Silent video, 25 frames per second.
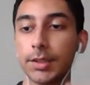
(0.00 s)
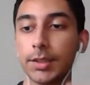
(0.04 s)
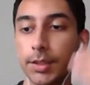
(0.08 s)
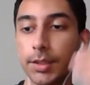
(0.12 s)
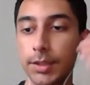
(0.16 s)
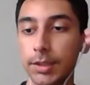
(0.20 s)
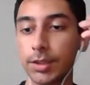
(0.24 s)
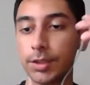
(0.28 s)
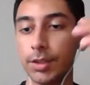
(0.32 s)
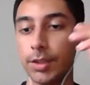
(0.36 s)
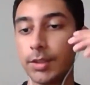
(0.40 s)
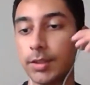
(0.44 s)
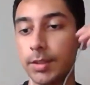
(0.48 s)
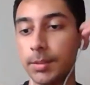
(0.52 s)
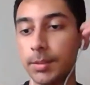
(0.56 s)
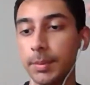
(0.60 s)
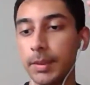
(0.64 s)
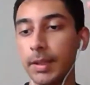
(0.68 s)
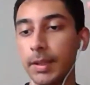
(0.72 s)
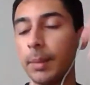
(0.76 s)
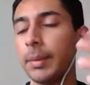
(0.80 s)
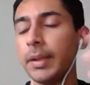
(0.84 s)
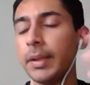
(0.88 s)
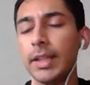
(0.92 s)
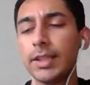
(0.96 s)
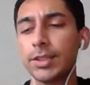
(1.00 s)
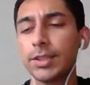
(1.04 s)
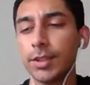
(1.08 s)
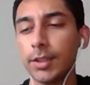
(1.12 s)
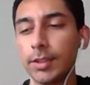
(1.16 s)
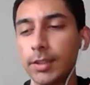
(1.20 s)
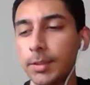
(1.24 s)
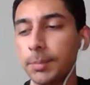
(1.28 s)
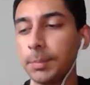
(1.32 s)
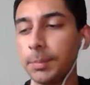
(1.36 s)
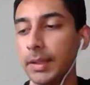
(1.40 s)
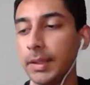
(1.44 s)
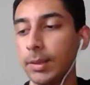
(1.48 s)
So it's good to be, I mean, it's
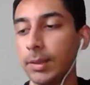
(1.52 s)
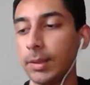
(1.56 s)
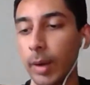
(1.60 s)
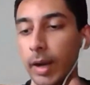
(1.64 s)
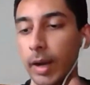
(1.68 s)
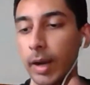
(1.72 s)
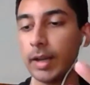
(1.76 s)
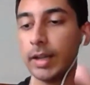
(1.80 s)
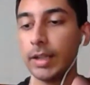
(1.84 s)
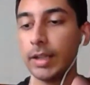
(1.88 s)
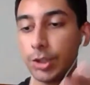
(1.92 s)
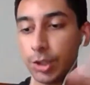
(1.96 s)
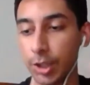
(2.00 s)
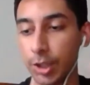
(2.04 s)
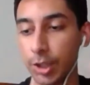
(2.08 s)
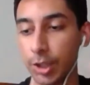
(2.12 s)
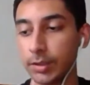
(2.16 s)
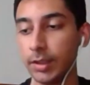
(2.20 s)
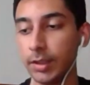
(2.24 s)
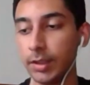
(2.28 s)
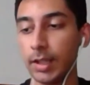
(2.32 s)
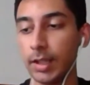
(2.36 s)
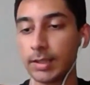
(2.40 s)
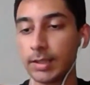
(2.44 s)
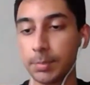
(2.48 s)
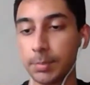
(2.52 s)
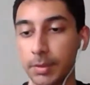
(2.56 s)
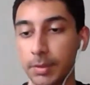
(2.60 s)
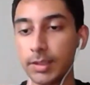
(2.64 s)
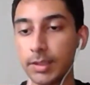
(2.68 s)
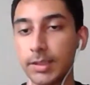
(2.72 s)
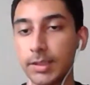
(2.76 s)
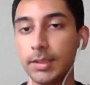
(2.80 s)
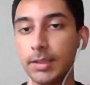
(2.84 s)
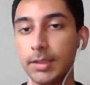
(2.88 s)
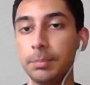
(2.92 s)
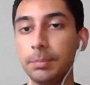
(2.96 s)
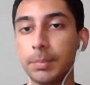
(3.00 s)
good to be aware in general as a
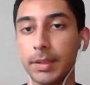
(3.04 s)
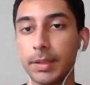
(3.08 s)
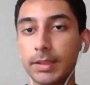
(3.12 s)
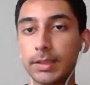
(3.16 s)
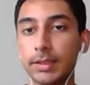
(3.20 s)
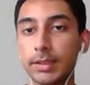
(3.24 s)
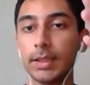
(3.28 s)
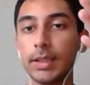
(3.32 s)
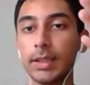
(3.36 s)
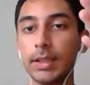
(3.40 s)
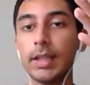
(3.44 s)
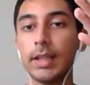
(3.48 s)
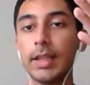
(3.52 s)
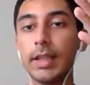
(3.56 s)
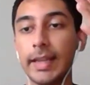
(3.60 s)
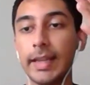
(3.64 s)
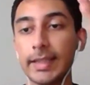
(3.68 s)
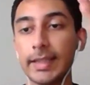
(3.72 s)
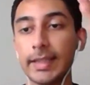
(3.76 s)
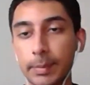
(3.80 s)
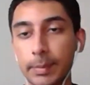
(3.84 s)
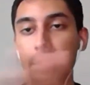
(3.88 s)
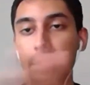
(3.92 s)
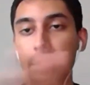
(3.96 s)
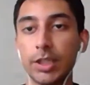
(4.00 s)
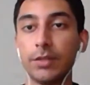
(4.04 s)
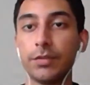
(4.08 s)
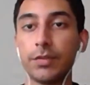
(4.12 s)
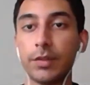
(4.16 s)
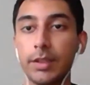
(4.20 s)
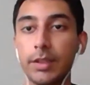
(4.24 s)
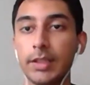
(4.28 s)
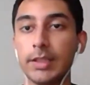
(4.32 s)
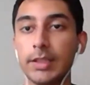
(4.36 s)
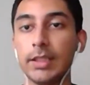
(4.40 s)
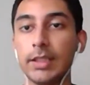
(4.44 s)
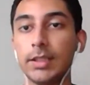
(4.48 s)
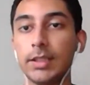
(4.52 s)
person, but especially for
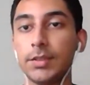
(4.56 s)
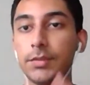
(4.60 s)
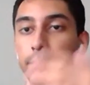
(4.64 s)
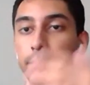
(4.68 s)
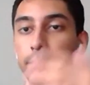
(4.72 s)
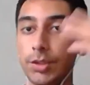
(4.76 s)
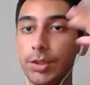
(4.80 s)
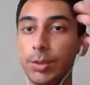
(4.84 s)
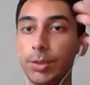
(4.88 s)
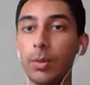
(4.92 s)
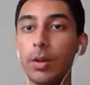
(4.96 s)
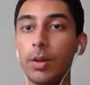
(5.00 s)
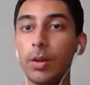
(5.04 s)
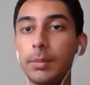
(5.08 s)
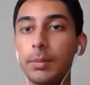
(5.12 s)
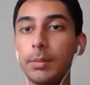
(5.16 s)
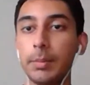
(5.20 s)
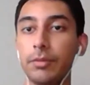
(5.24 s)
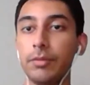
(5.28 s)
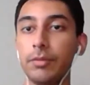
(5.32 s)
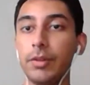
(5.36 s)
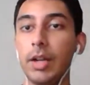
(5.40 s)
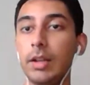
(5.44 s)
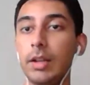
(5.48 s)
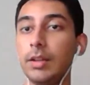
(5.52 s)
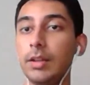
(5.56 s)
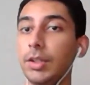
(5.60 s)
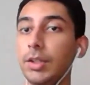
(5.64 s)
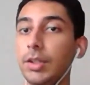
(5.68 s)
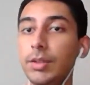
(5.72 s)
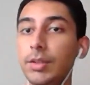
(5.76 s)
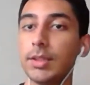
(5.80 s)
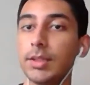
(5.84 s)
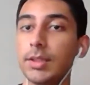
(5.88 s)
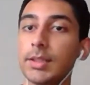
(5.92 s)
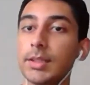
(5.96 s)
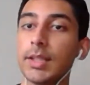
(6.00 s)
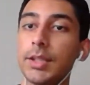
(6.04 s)
these interviews, you want to be reading the
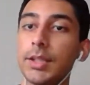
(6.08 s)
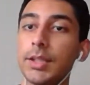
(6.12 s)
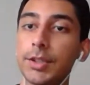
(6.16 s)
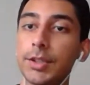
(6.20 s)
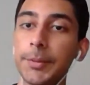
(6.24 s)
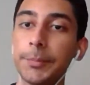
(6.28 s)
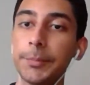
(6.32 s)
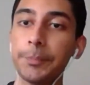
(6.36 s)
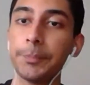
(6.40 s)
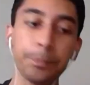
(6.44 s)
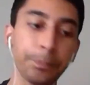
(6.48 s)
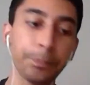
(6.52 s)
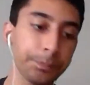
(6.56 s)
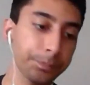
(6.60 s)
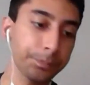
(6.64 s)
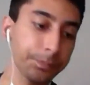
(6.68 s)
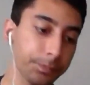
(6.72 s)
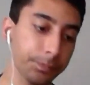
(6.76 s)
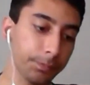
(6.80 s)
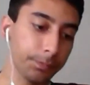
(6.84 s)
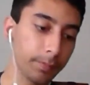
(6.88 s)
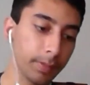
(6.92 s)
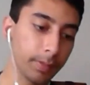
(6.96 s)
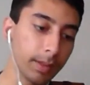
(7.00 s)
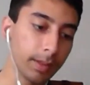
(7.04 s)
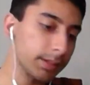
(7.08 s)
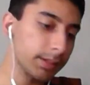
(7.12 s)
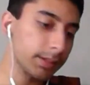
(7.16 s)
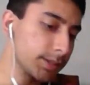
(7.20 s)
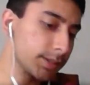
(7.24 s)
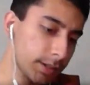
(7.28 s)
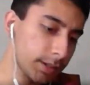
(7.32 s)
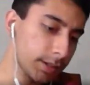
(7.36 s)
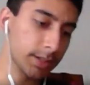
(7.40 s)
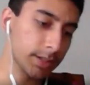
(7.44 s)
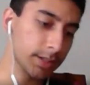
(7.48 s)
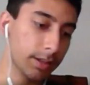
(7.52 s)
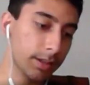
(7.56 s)
news, etc. So
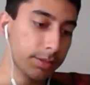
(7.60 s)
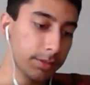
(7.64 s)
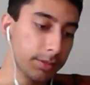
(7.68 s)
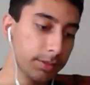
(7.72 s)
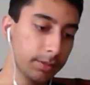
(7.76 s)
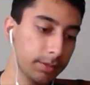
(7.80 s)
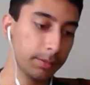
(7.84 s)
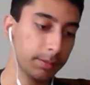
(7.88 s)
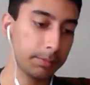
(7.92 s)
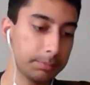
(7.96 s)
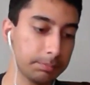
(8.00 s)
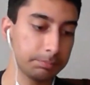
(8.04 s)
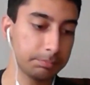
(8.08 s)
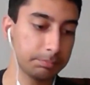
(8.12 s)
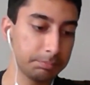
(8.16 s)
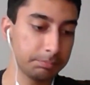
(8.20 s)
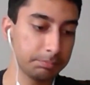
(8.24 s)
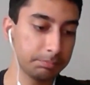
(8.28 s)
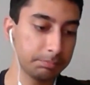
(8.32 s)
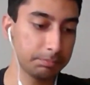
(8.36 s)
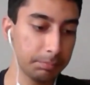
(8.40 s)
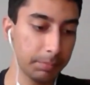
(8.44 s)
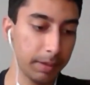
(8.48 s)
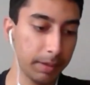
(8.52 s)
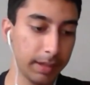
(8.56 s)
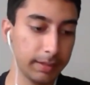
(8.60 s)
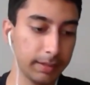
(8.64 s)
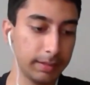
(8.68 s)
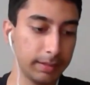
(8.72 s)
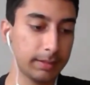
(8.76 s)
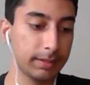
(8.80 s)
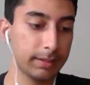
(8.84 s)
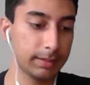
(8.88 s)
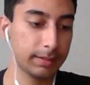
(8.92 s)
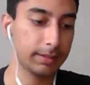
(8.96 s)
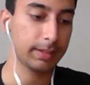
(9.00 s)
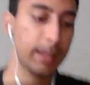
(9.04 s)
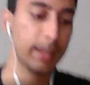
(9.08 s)
those are the main
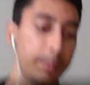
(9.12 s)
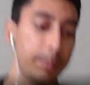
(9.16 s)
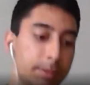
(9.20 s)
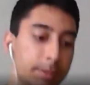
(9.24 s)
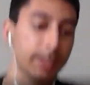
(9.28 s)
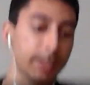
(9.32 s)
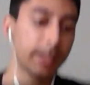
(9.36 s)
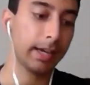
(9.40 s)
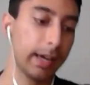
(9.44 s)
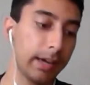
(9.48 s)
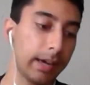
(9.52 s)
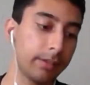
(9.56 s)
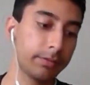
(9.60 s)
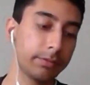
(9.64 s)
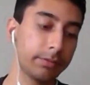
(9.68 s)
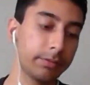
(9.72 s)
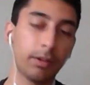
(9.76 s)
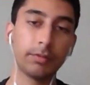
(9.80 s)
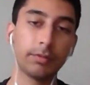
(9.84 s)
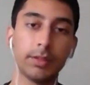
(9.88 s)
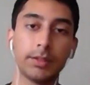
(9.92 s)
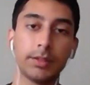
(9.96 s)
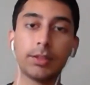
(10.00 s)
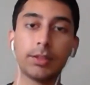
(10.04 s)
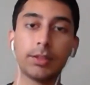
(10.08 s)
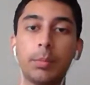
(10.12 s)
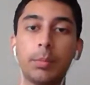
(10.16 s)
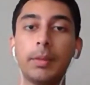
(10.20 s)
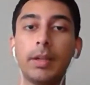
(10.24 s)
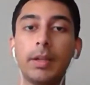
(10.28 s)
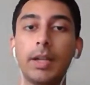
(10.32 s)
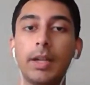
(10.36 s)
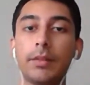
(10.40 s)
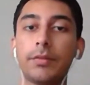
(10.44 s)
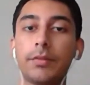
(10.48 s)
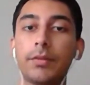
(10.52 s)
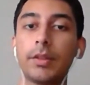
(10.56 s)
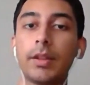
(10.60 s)
tips I have off the of my
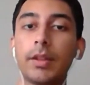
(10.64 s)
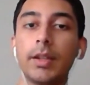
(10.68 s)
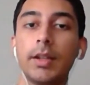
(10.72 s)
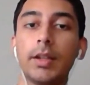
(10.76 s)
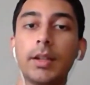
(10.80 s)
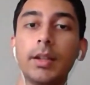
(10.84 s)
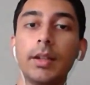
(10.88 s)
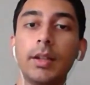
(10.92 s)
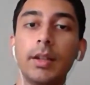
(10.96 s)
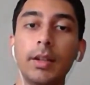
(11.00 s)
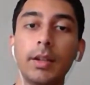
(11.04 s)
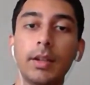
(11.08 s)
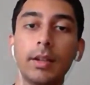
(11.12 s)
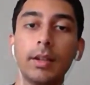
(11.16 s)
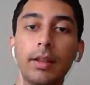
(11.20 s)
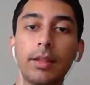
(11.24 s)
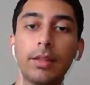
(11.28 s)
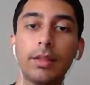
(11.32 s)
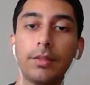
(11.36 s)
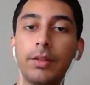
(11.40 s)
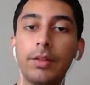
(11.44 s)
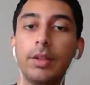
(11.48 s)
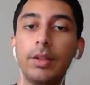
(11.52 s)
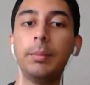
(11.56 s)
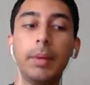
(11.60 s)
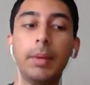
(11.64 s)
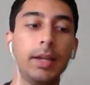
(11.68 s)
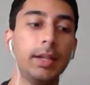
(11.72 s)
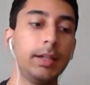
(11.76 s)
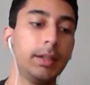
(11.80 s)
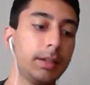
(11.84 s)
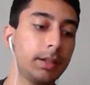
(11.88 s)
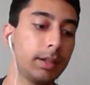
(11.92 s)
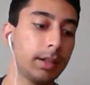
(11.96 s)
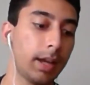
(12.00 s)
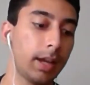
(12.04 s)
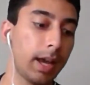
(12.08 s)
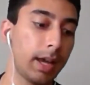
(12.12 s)
head for the three
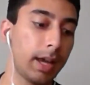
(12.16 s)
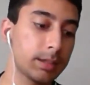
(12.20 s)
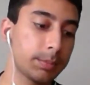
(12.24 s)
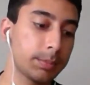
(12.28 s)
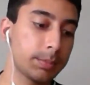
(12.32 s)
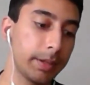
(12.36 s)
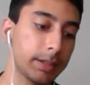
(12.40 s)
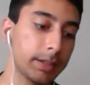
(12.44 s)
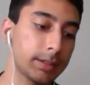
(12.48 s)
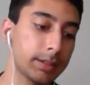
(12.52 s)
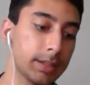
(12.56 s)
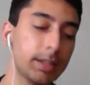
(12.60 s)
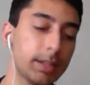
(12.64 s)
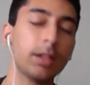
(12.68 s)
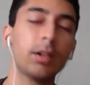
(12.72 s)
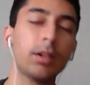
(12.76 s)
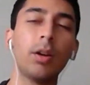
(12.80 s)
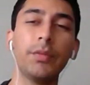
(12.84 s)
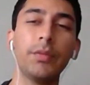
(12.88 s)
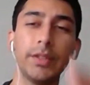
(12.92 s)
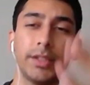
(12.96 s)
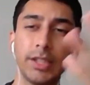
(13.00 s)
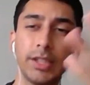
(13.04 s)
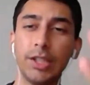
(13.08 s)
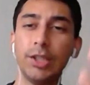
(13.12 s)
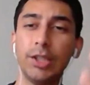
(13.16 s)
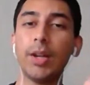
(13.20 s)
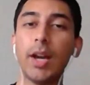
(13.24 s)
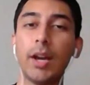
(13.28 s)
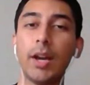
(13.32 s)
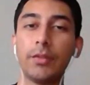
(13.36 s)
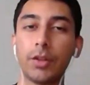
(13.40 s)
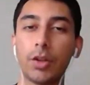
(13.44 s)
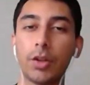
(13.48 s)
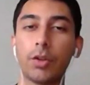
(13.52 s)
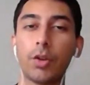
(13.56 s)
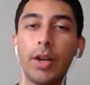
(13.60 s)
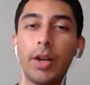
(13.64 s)
main aspects. And then obviously you have
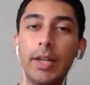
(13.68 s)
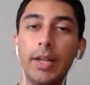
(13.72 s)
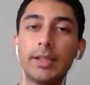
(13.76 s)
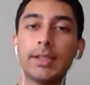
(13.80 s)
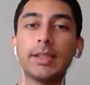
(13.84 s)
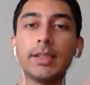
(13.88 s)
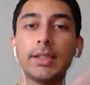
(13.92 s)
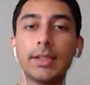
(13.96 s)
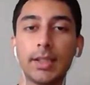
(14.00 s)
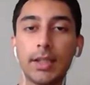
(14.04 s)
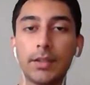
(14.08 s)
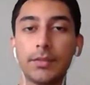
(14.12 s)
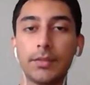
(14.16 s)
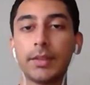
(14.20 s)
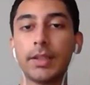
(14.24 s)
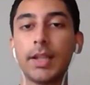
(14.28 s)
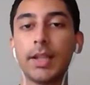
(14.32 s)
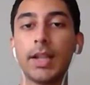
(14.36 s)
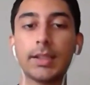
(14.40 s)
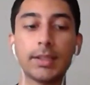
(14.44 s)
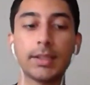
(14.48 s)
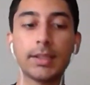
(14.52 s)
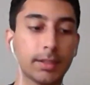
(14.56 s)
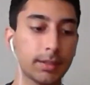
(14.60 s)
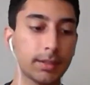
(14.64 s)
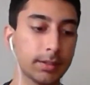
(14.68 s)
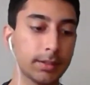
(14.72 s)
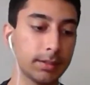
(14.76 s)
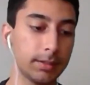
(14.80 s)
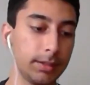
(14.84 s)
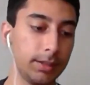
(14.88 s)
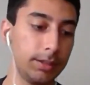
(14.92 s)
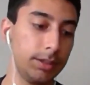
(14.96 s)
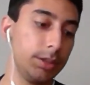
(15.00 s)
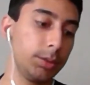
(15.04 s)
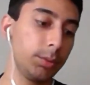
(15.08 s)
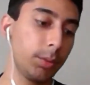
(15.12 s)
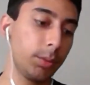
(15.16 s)
your grades and stuff, and that's,
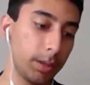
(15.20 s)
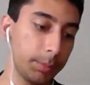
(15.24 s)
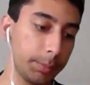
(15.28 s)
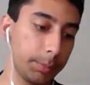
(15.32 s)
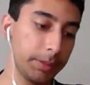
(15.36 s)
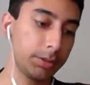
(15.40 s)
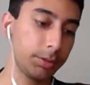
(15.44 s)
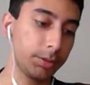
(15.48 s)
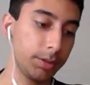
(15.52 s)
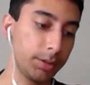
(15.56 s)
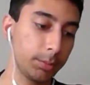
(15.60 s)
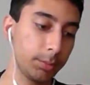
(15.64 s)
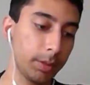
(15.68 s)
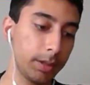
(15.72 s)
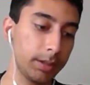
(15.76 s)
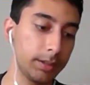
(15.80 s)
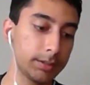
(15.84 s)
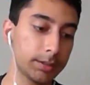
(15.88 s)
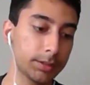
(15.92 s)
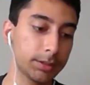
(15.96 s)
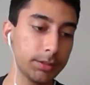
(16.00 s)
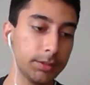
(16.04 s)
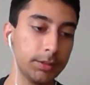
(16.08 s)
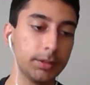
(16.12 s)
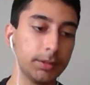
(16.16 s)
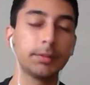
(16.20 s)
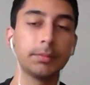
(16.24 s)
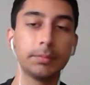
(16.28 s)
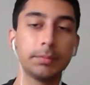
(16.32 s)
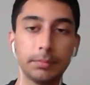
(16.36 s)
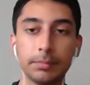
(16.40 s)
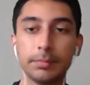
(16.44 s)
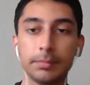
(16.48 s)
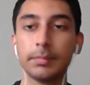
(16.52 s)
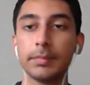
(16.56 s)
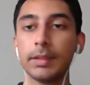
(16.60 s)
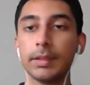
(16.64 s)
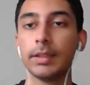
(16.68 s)
you know, you want to be doing well in school.
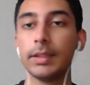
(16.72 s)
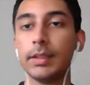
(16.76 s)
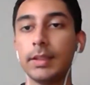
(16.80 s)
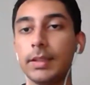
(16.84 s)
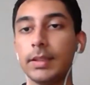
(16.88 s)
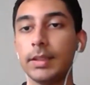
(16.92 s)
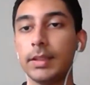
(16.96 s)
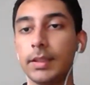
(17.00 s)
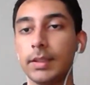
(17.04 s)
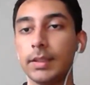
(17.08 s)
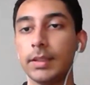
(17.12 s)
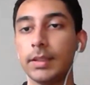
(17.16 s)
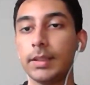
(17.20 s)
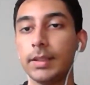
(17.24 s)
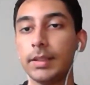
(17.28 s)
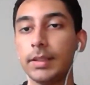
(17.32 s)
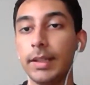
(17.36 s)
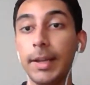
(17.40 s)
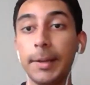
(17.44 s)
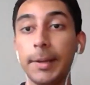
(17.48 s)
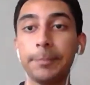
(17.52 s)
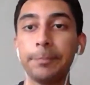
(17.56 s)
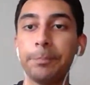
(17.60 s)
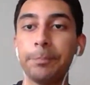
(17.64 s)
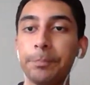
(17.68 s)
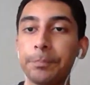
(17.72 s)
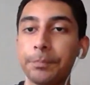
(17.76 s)
Yeah.